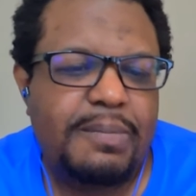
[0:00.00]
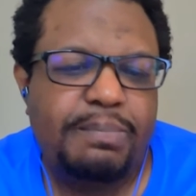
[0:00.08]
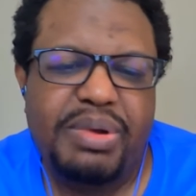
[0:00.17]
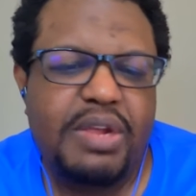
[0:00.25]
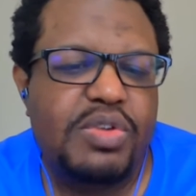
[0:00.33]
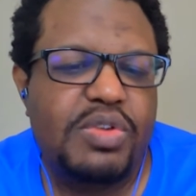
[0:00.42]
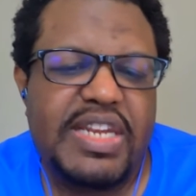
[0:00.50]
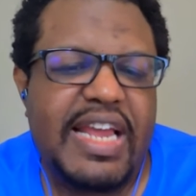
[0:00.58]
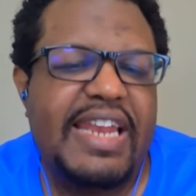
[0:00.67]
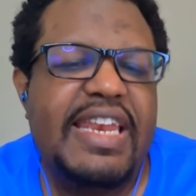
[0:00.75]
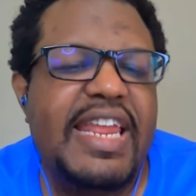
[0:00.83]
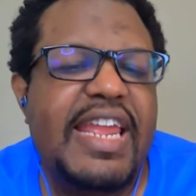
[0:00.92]
But it was
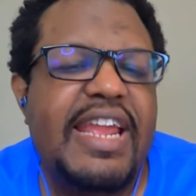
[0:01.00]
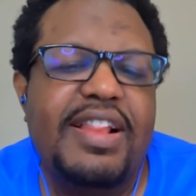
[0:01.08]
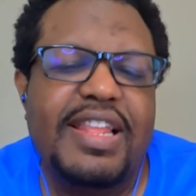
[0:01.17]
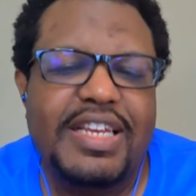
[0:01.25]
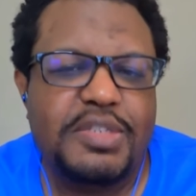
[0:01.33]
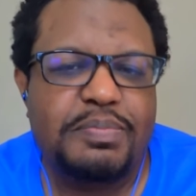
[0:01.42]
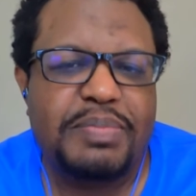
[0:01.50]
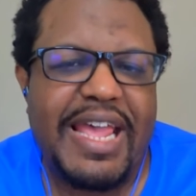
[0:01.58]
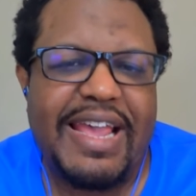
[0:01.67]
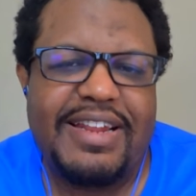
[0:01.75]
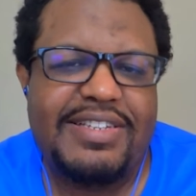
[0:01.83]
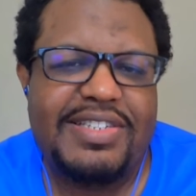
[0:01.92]
not nearly as
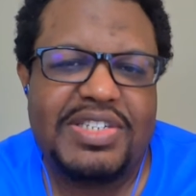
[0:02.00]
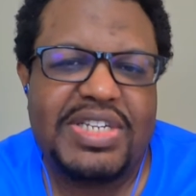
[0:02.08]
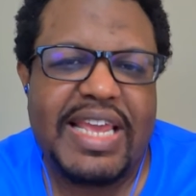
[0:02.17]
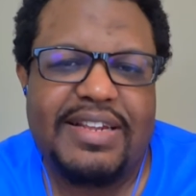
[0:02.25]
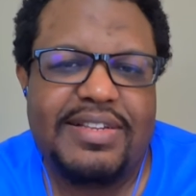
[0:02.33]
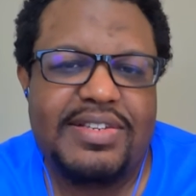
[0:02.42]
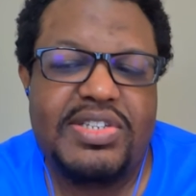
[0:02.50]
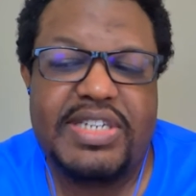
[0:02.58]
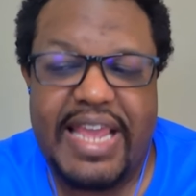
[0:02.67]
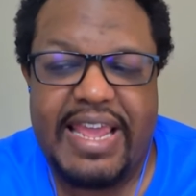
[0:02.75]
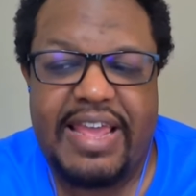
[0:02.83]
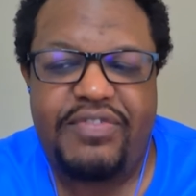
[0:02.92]
bad as the Titans
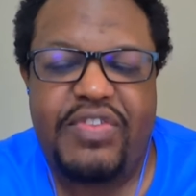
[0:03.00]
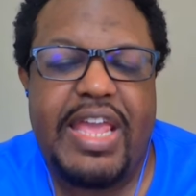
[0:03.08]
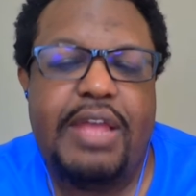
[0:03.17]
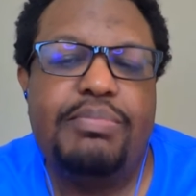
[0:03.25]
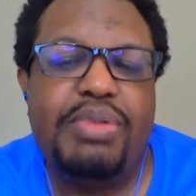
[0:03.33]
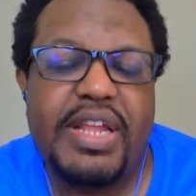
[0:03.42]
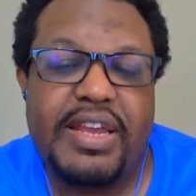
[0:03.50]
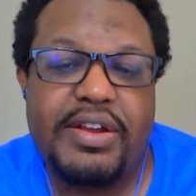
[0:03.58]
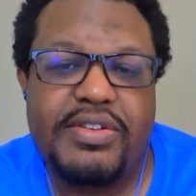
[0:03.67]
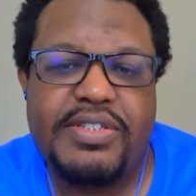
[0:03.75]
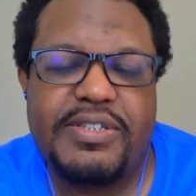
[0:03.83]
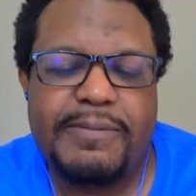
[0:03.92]
staff and
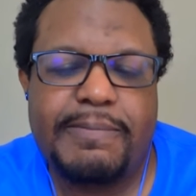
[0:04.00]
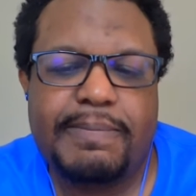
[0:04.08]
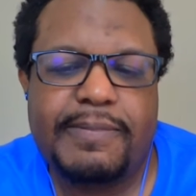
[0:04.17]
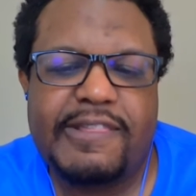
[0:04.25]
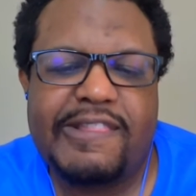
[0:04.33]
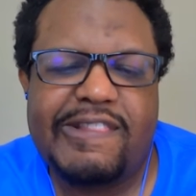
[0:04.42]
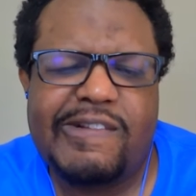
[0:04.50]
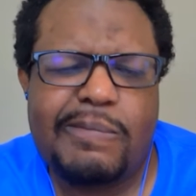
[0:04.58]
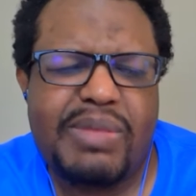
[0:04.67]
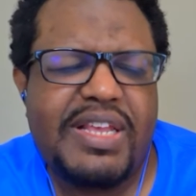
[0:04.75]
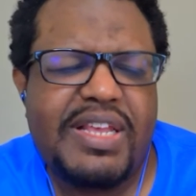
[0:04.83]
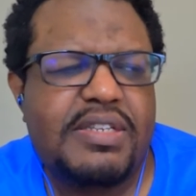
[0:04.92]
players.
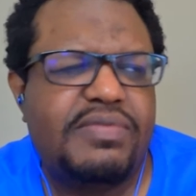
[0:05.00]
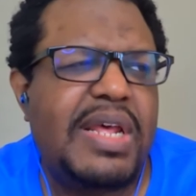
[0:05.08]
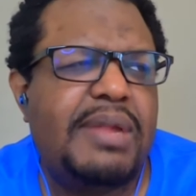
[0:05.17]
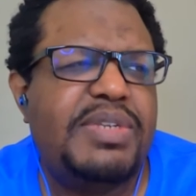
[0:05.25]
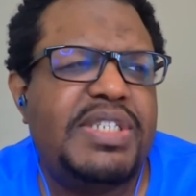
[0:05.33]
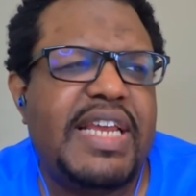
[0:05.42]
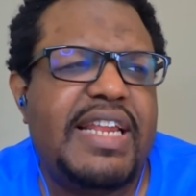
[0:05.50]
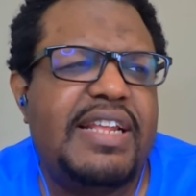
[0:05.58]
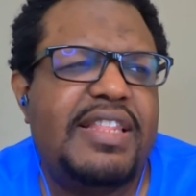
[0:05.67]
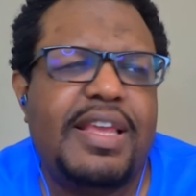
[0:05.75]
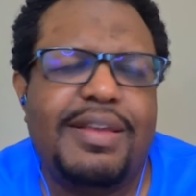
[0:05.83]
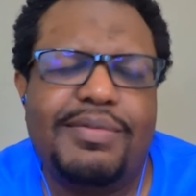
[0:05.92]
Because if I'm not mistaken, I
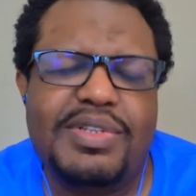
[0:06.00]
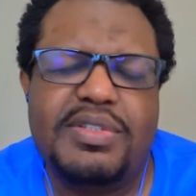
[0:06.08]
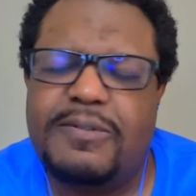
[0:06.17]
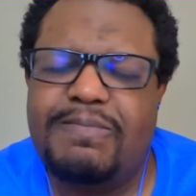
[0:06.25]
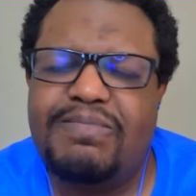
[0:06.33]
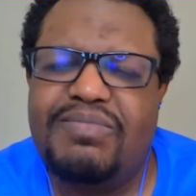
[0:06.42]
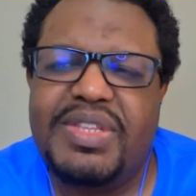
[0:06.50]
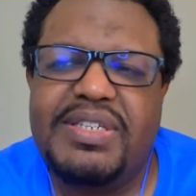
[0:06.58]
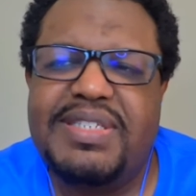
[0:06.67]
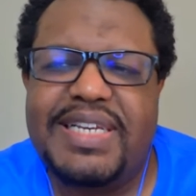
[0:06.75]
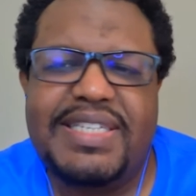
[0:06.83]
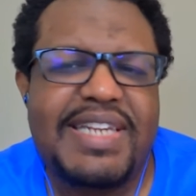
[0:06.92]
think it was
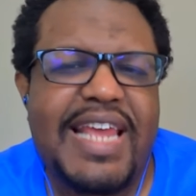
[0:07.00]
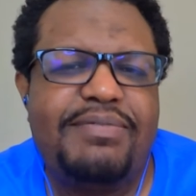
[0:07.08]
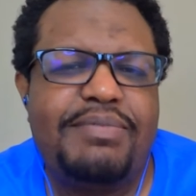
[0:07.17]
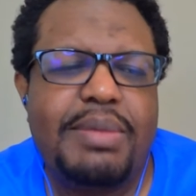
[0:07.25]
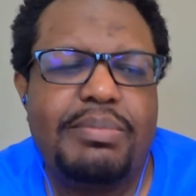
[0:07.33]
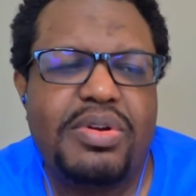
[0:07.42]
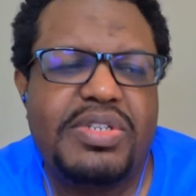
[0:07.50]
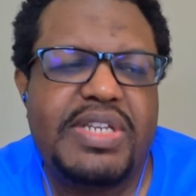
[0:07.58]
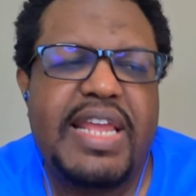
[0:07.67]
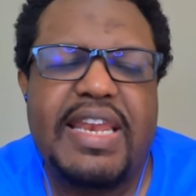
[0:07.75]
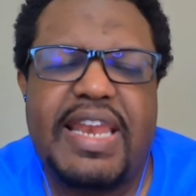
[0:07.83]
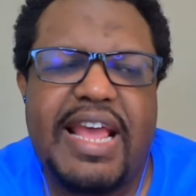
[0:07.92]
6 staff members
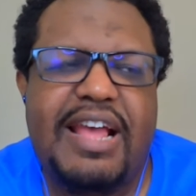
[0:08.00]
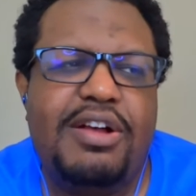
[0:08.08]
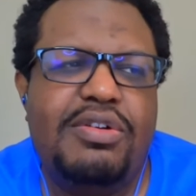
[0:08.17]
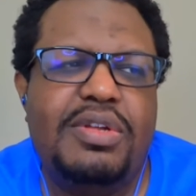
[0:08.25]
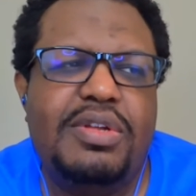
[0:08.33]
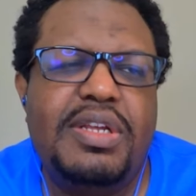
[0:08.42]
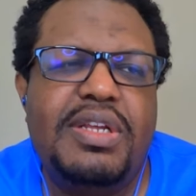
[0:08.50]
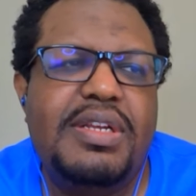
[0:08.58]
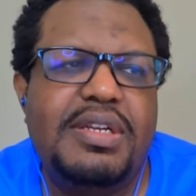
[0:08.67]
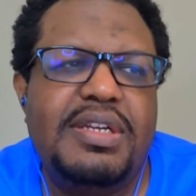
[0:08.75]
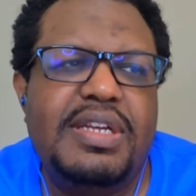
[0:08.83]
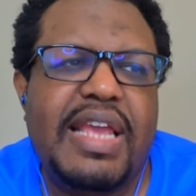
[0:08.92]
and now
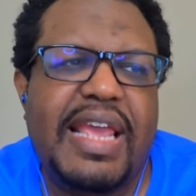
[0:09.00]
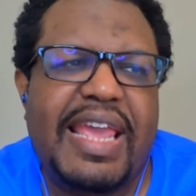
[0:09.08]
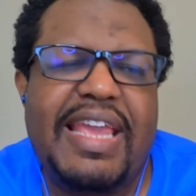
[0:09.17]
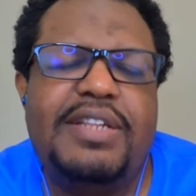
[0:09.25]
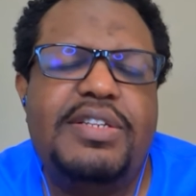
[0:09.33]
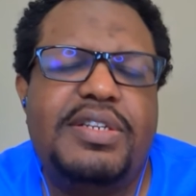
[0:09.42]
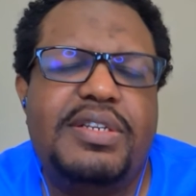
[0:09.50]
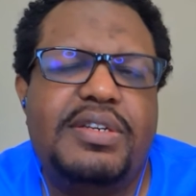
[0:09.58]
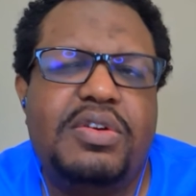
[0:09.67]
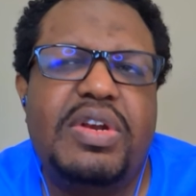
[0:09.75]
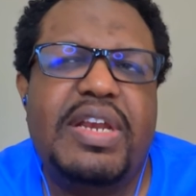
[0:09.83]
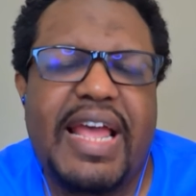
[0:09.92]
8
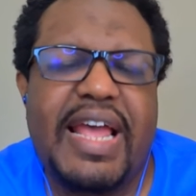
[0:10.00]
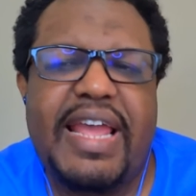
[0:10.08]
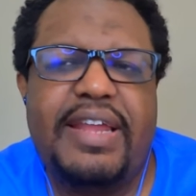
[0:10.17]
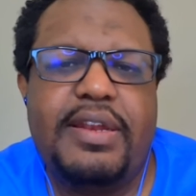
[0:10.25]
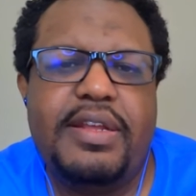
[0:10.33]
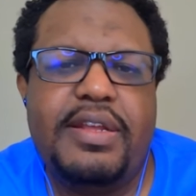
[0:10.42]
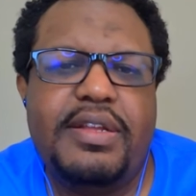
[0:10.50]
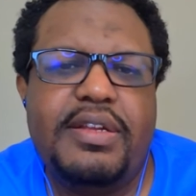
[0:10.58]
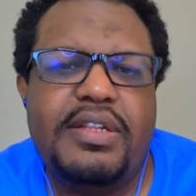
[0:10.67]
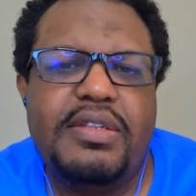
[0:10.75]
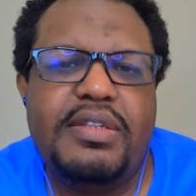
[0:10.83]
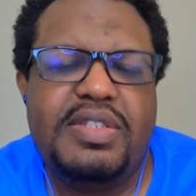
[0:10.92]
or 9
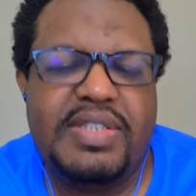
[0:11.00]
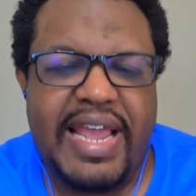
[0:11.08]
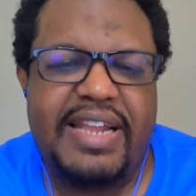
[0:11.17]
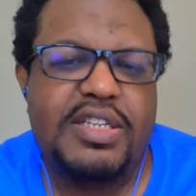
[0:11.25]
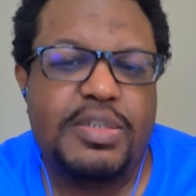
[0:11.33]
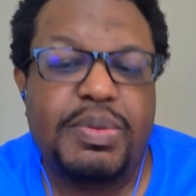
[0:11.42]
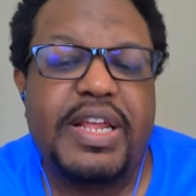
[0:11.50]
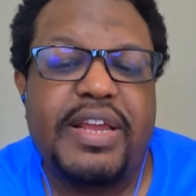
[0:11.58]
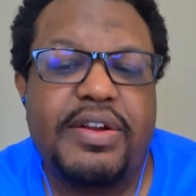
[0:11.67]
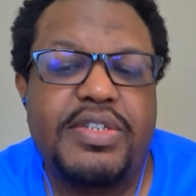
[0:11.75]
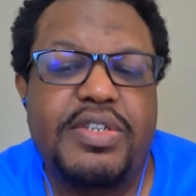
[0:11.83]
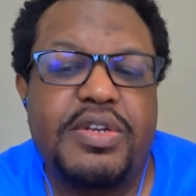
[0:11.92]
Titans
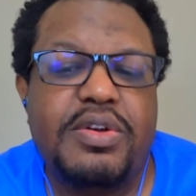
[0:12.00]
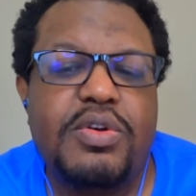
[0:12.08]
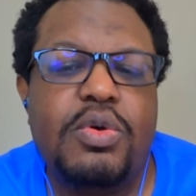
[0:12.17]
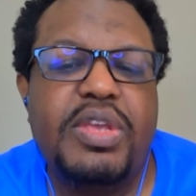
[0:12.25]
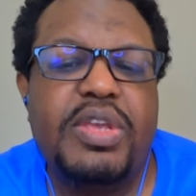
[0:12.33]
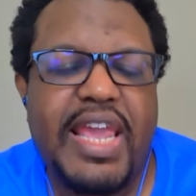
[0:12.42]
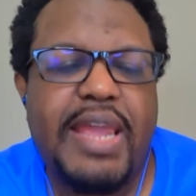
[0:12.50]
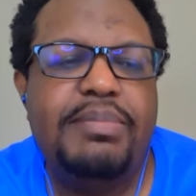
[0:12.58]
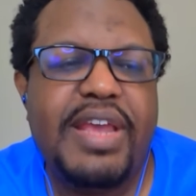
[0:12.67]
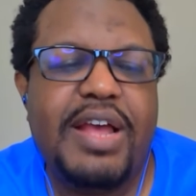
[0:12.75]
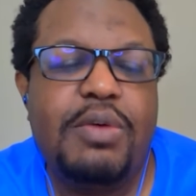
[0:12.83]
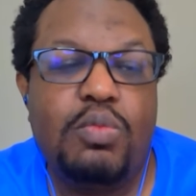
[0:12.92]
players who came
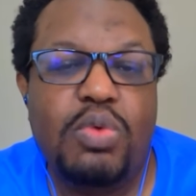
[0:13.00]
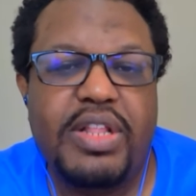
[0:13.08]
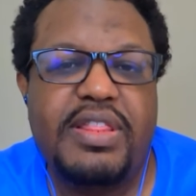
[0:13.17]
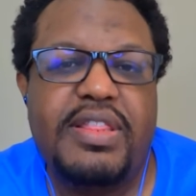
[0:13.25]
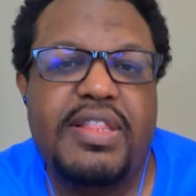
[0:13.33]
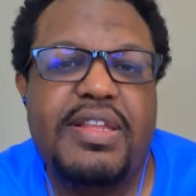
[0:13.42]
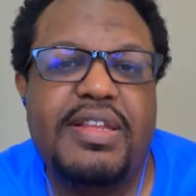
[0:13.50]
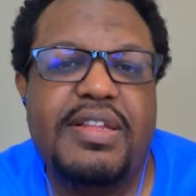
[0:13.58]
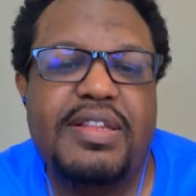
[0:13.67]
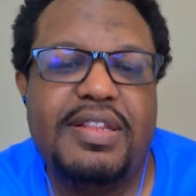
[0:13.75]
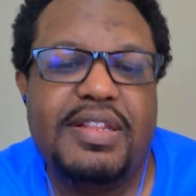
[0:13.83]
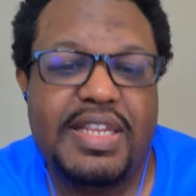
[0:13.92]
down with
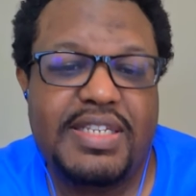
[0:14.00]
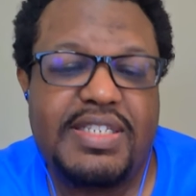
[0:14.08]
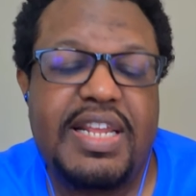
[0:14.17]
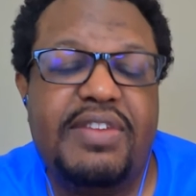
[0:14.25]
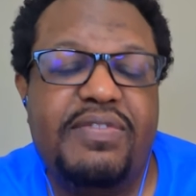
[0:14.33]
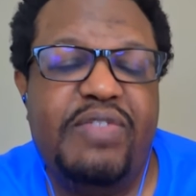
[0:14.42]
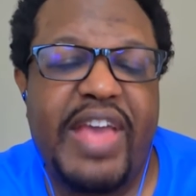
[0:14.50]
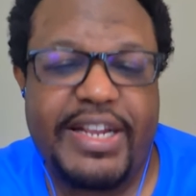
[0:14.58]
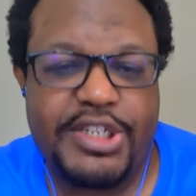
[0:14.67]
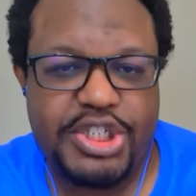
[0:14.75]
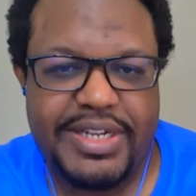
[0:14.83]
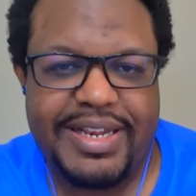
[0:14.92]
this
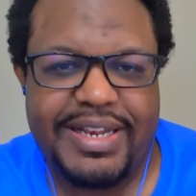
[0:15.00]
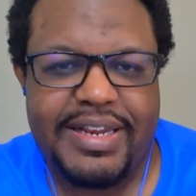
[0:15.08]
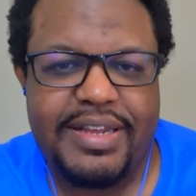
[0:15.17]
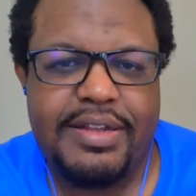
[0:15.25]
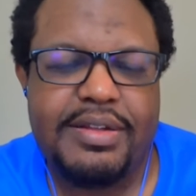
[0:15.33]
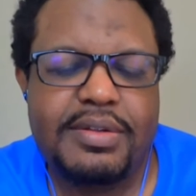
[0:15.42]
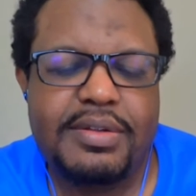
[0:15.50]
infection